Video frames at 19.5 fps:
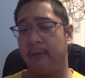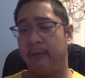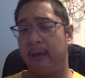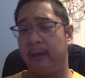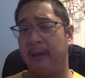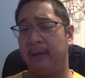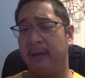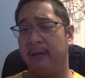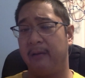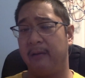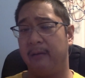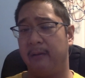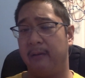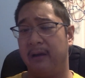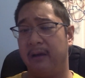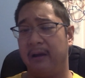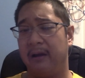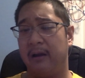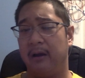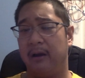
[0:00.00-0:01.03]

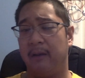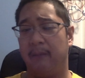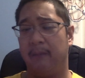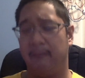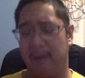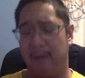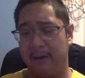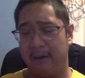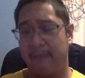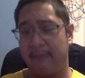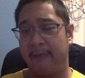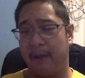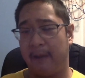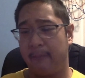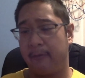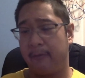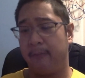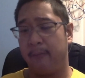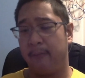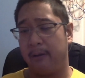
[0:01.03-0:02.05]
in one
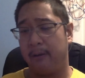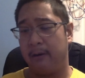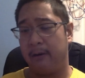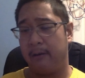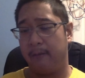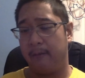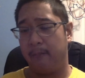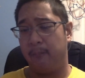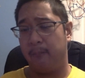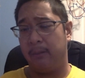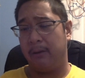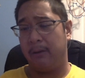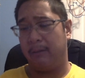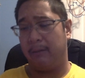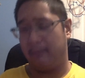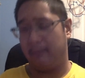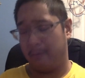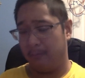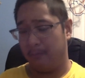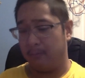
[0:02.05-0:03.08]
chapter per build.
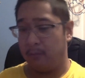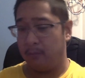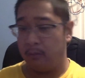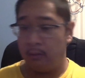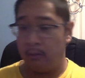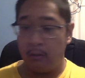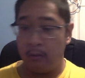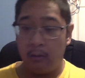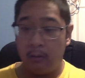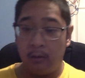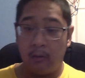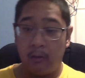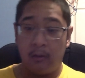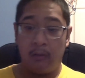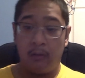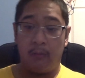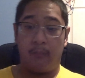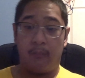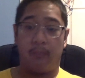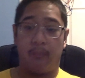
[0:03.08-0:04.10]

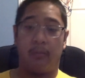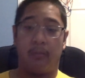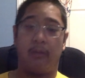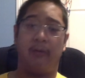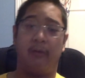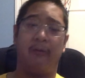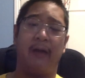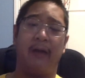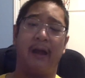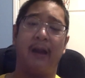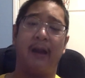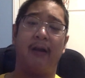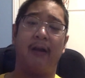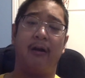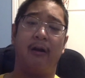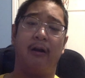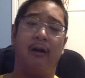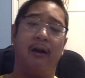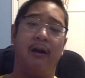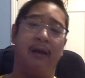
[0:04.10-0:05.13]
You get it
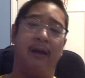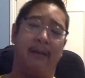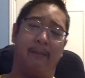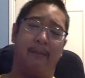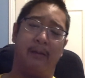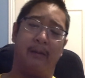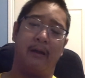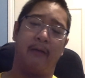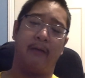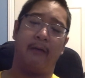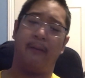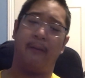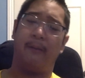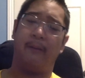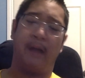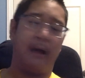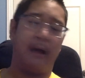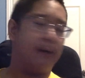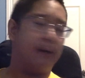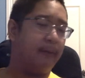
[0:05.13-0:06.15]
early because I'm
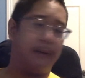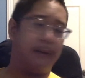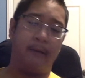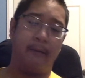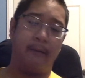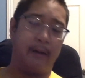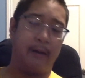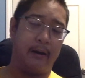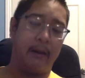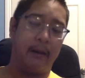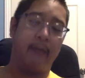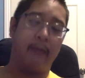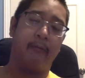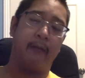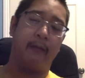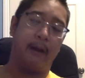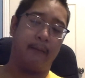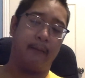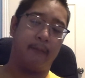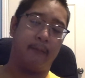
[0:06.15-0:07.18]
not going to release
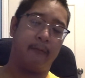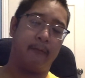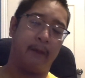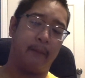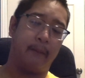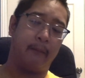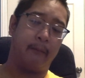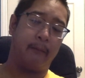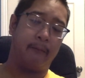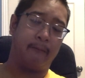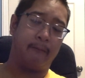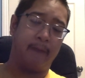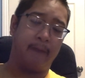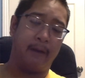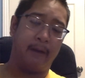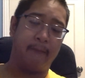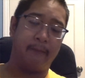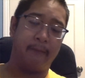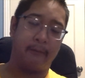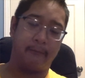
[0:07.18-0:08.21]
that chapter of the
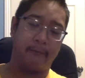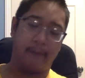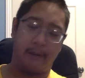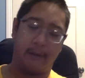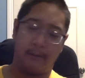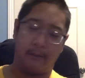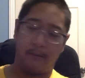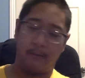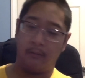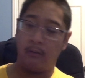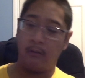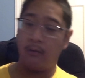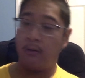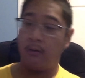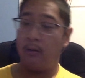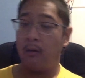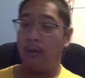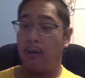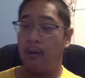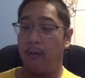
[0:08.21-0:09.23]
fanfiction
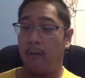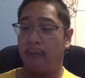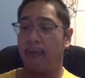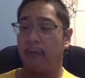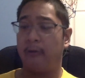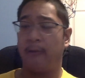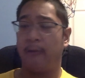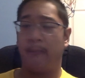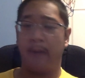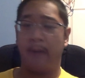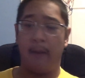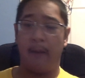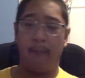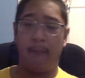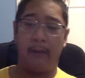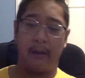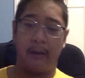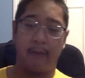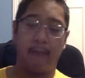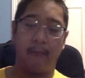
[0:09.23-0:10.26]
to the
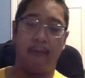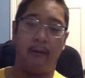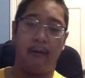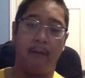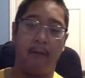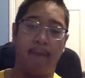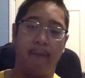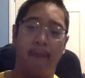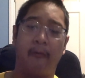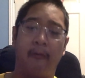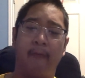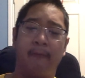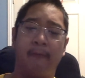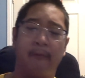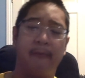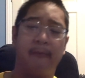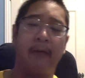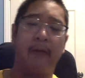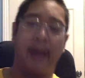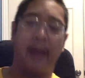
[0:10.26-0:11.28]
public for a
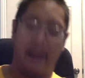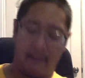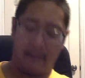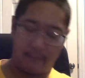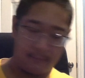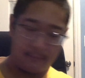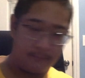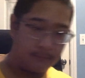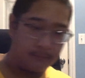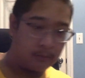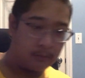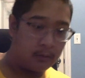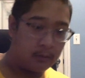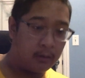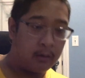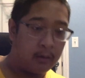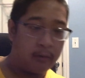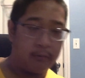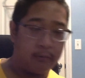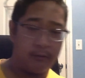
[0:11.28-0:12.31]
few days.
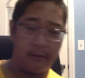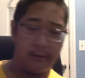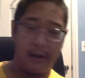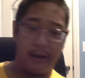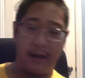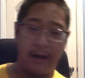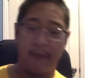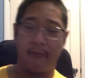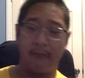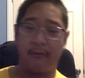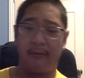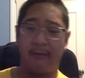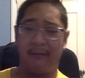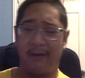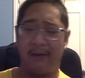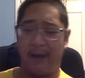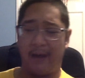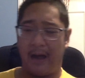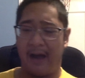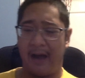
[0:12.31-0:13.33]
So you guys are going
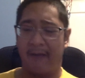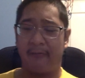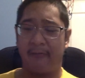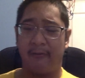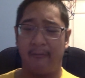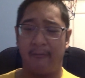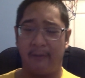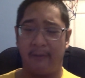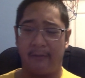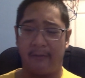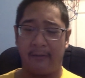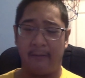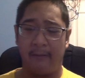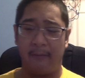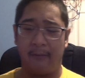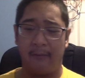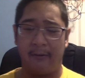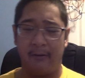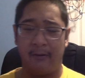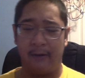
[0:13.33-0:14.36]
to actually receive a
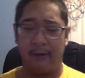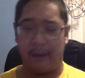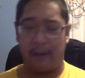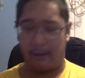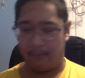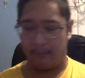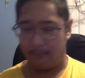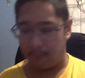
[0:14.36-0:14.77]
goodie.